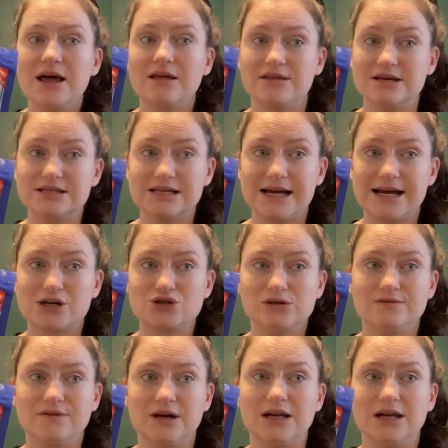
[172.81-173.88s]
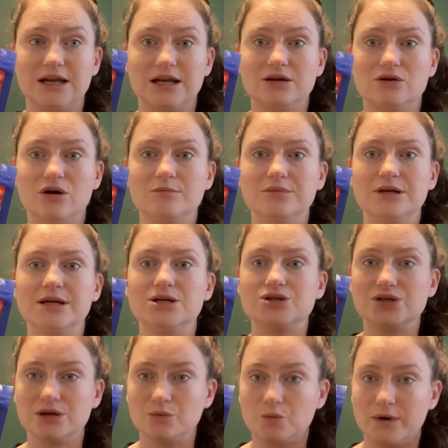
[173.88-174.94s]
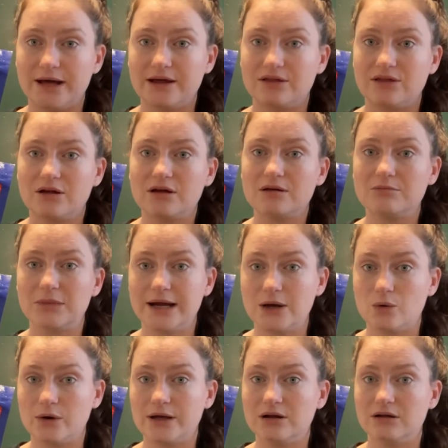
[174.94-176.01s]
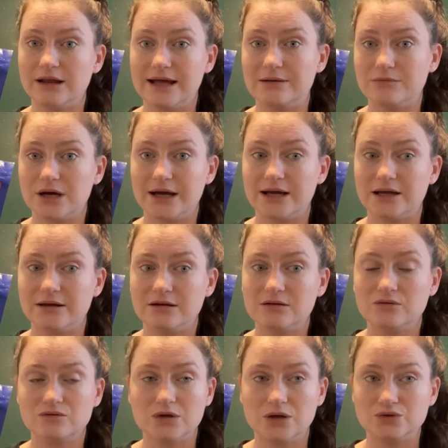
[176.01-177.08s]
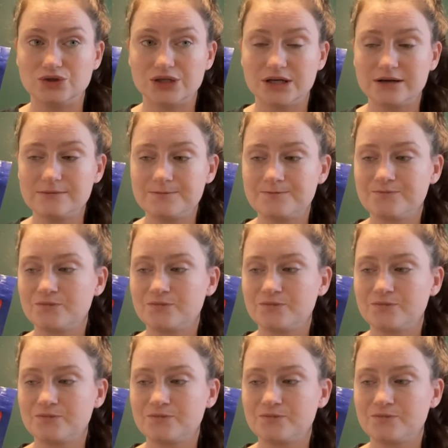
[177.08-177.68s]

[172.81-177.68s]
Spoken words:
this I actually find in combination with my oil and my lotion